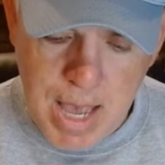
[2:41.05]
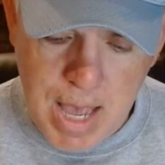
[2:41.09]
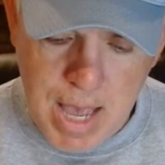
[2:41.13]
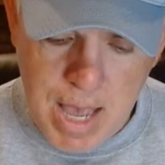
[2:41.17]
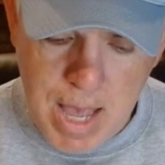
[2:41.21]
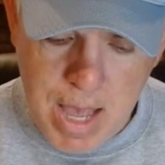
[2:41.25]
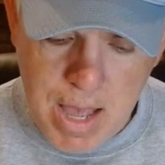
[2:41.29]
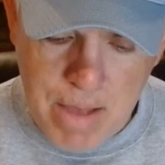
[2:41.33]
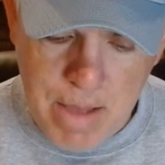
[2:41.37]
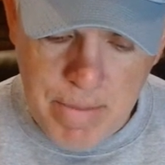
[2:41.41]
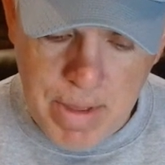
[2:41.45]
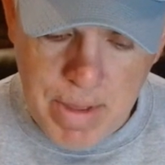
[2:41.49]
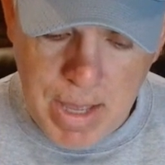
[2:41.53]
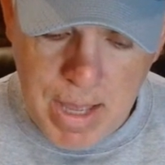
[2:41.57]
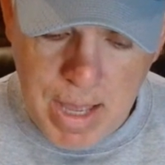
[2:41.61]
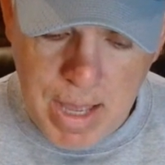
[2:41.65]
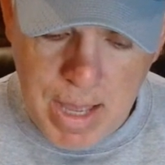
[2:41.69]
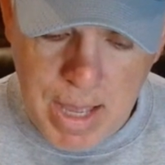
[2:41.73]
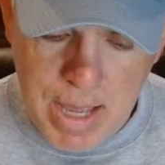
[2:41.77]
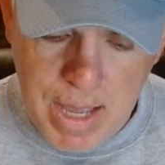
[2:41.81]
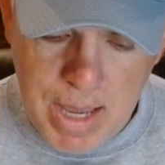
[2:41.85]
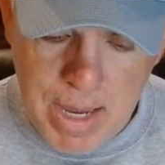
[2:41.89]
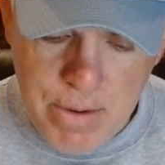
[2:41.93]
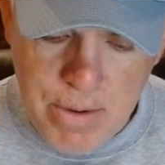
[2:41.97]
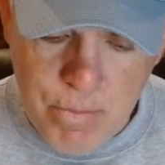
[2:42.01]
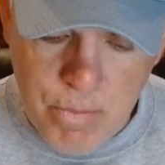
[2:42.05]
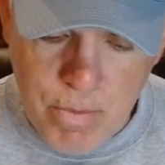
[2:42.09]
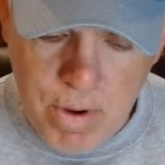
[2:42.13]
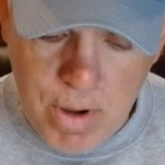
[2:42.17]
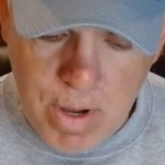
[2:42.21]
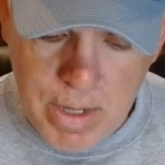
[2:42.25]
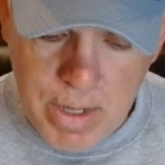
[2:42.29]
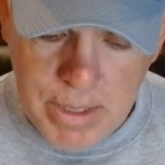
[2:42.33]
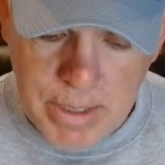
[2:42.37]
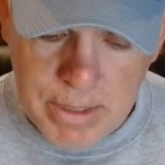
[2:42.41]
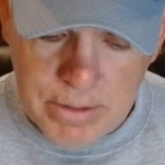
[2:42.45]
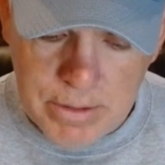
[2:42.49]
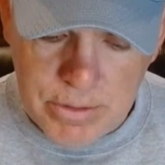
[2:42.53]
um, I
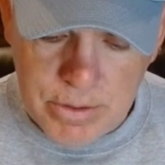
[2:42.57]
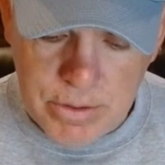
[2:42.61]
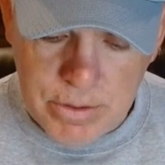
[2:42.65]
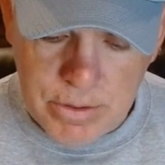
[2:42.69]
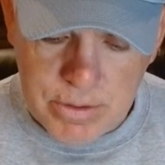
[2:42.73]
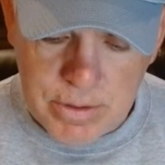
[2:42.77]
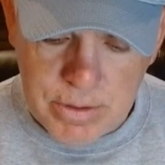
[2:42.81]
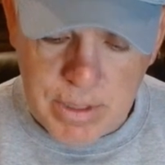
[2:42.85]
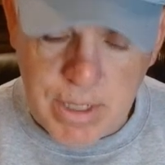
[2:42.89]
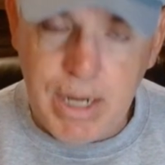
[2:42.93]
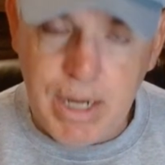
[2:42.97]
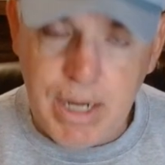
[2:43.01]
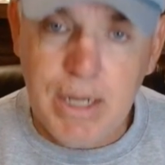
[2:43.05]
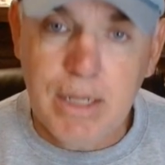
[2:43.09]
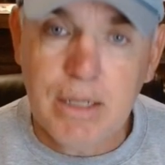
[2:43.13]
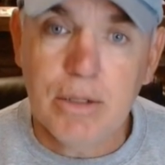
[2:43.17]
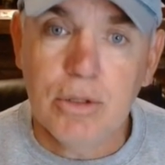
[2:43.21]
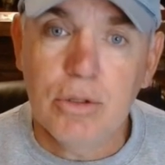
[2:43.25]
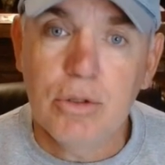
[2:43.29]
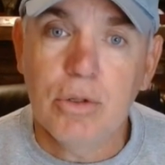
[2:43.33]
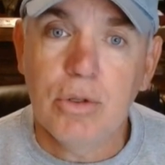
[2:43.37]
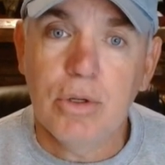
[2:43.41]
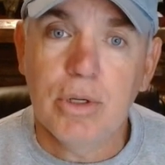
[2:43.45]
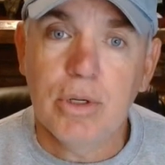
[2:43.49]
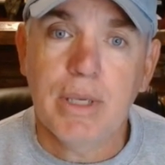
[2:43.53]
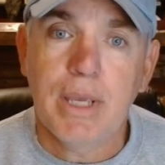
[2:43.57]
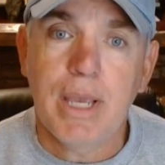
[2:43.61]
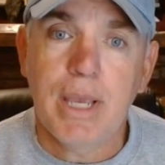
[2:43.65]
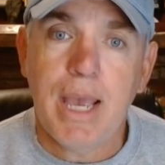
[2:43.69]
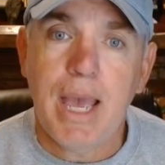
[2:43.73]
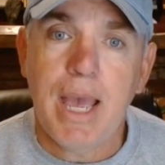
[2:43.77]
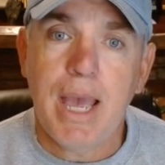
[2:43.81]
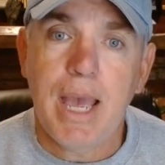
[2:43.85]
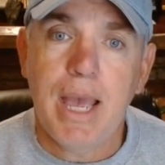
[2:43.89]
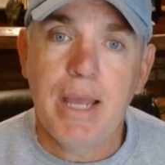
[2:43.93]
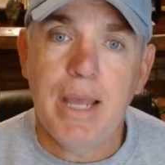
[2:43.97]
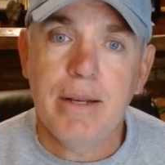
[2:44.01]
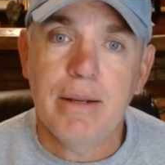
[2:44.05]
wanted to take a look
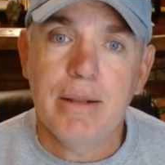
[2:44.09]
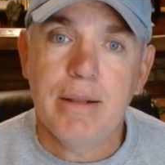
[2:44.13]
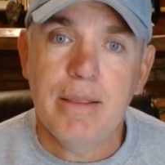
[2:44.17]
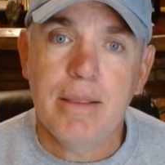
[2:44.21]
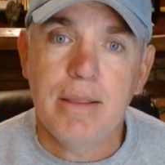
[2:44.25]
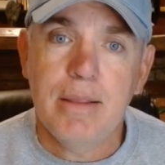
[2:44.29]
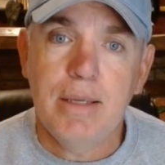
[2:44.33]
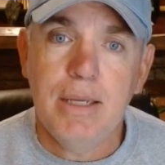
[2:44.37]
at